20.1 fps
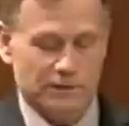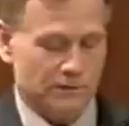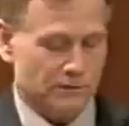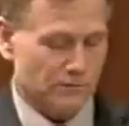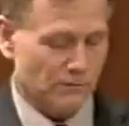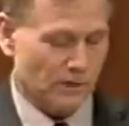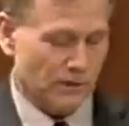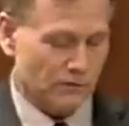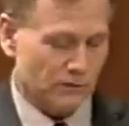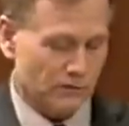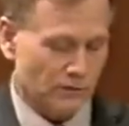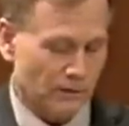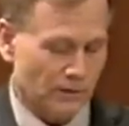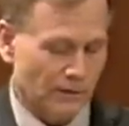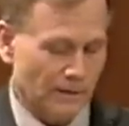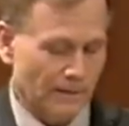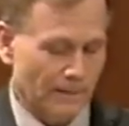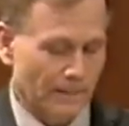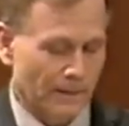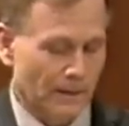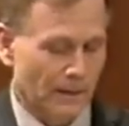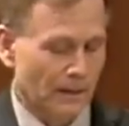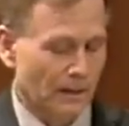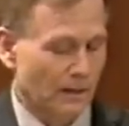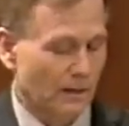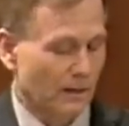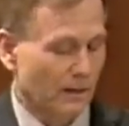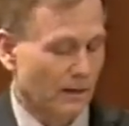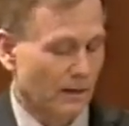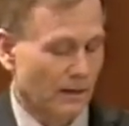structure.
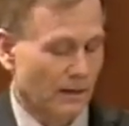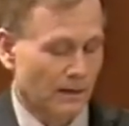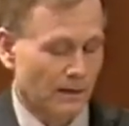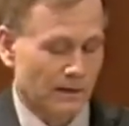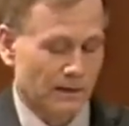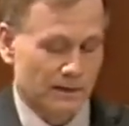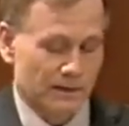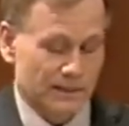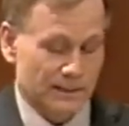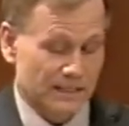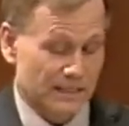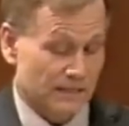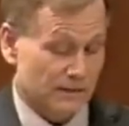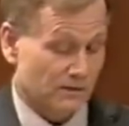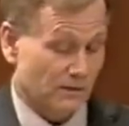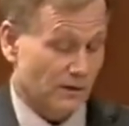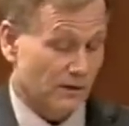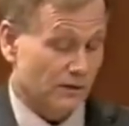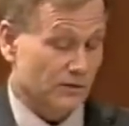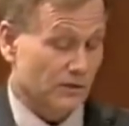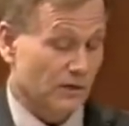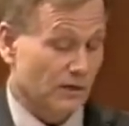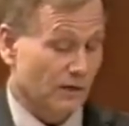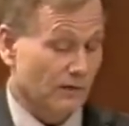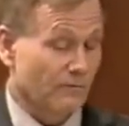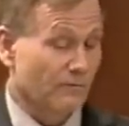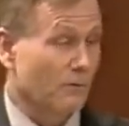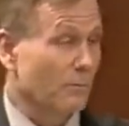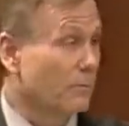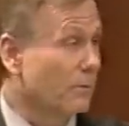It is large
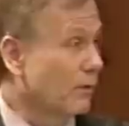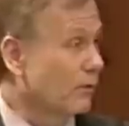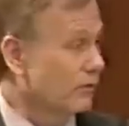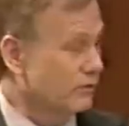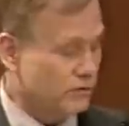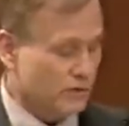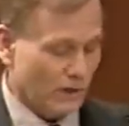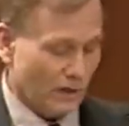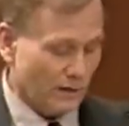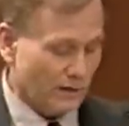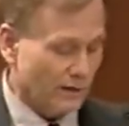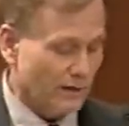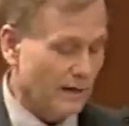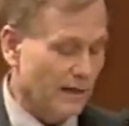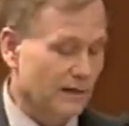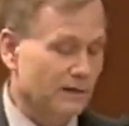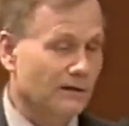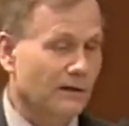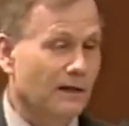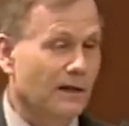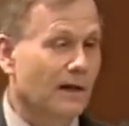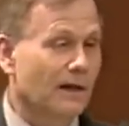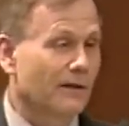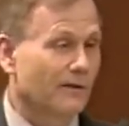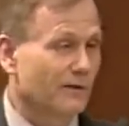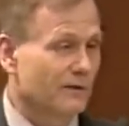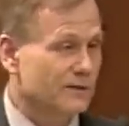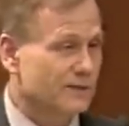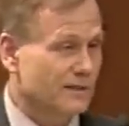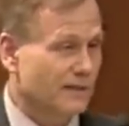enough for both John and I to lie
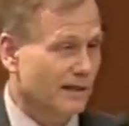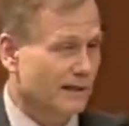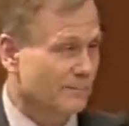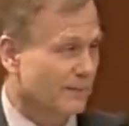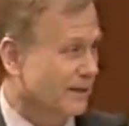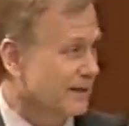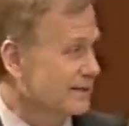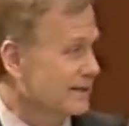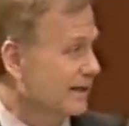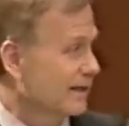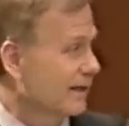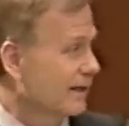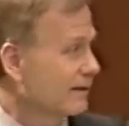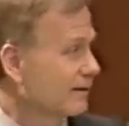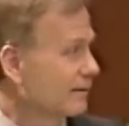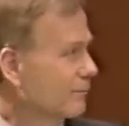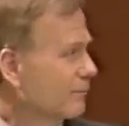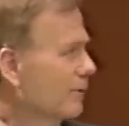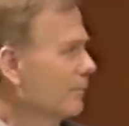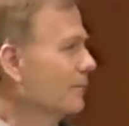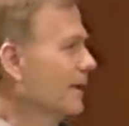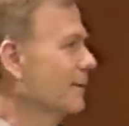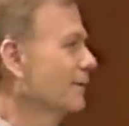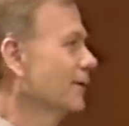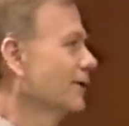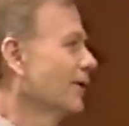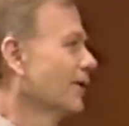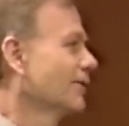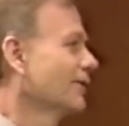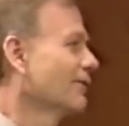on side by side. Well, maybe
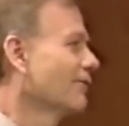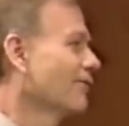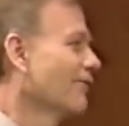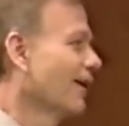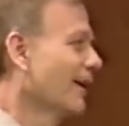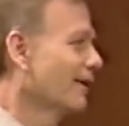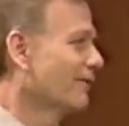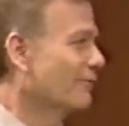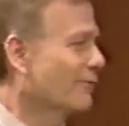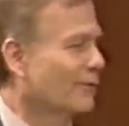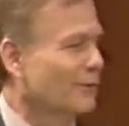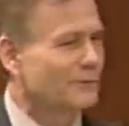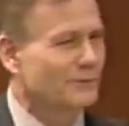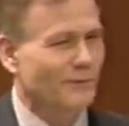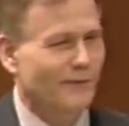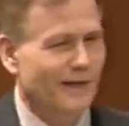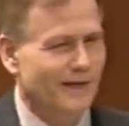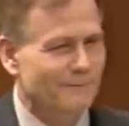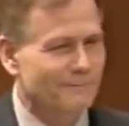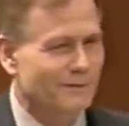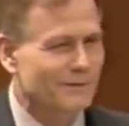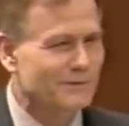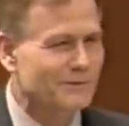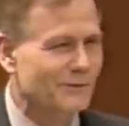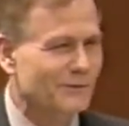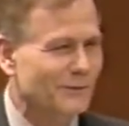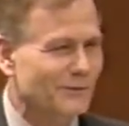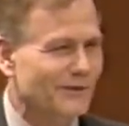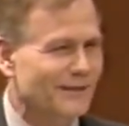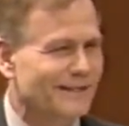not the five-foot grand, but
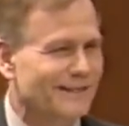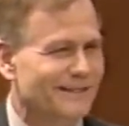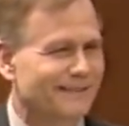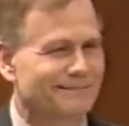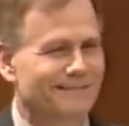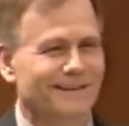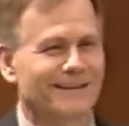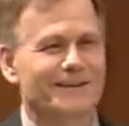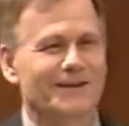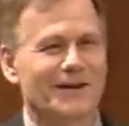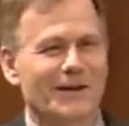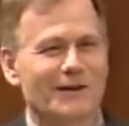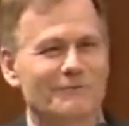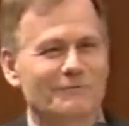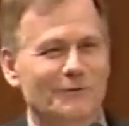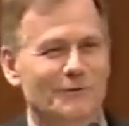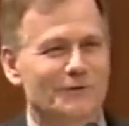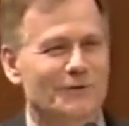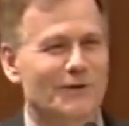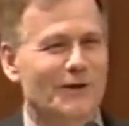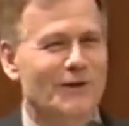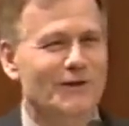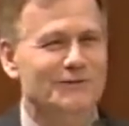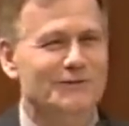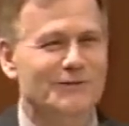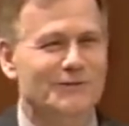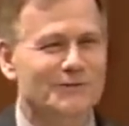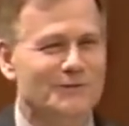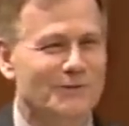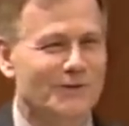certainly a, a nine-foot
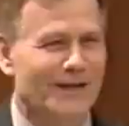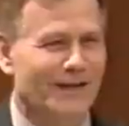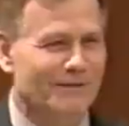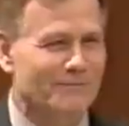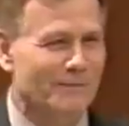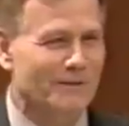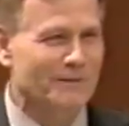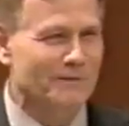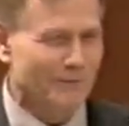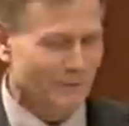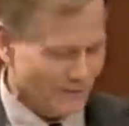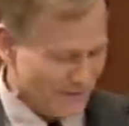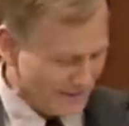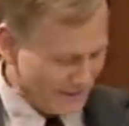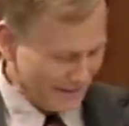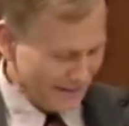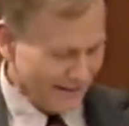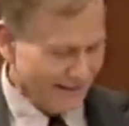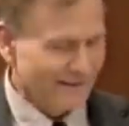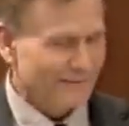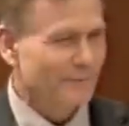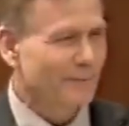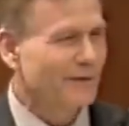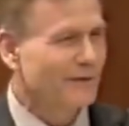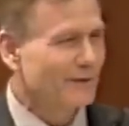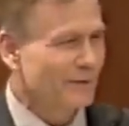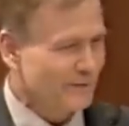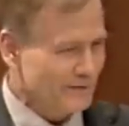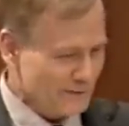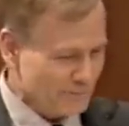concert grand we could, we
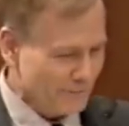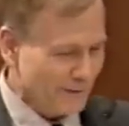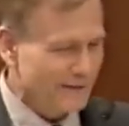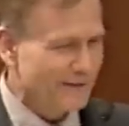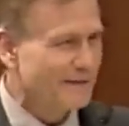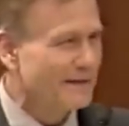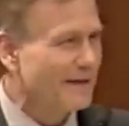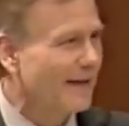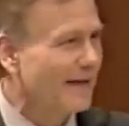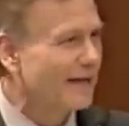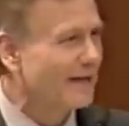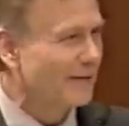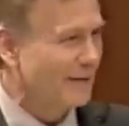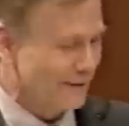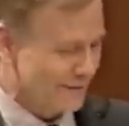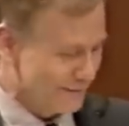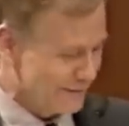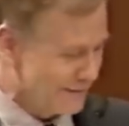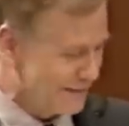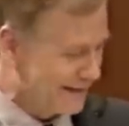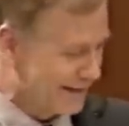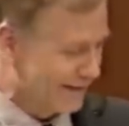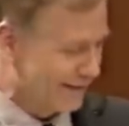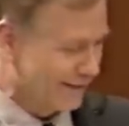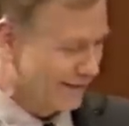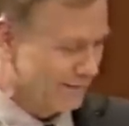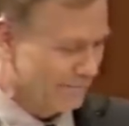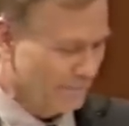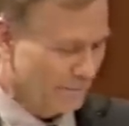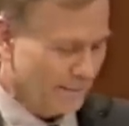could spend the night on
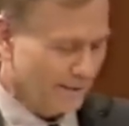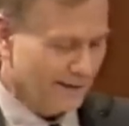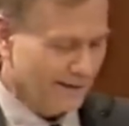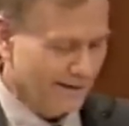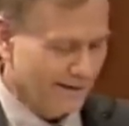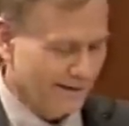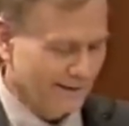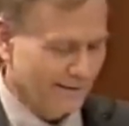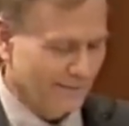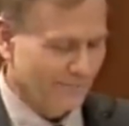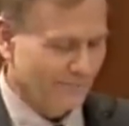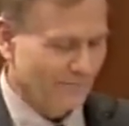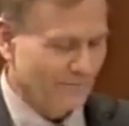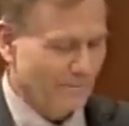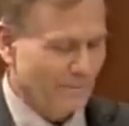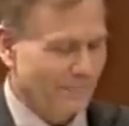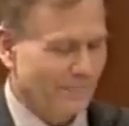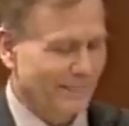together. Um,